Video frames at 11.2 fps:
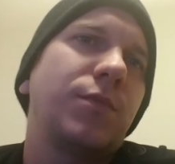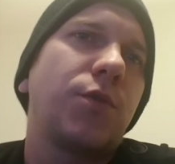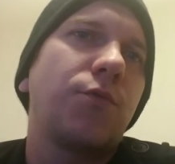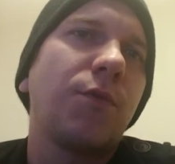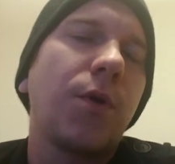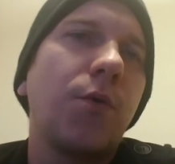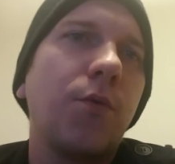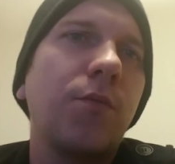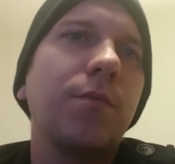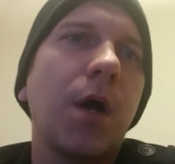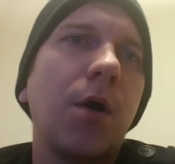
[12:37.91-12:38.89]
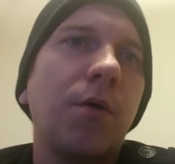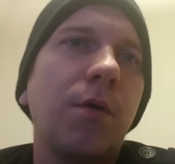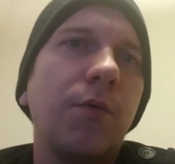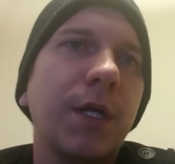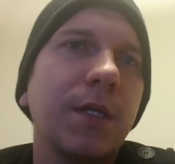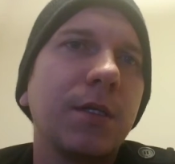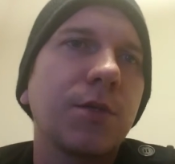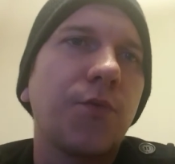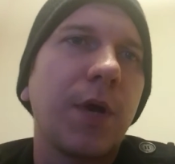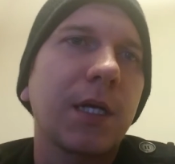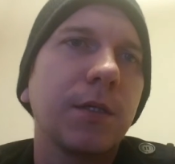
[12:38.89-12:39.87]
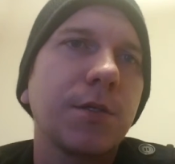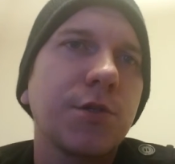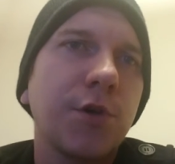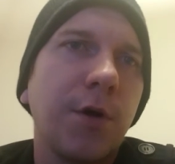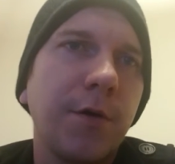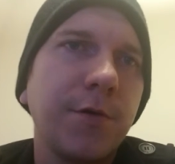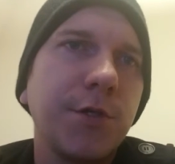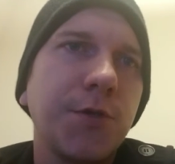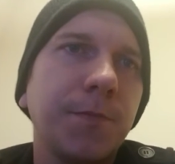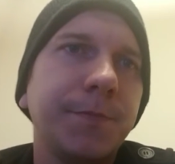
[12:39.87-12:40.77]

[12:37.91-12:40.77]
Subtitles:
throw Ho-Oh in as a reckless charge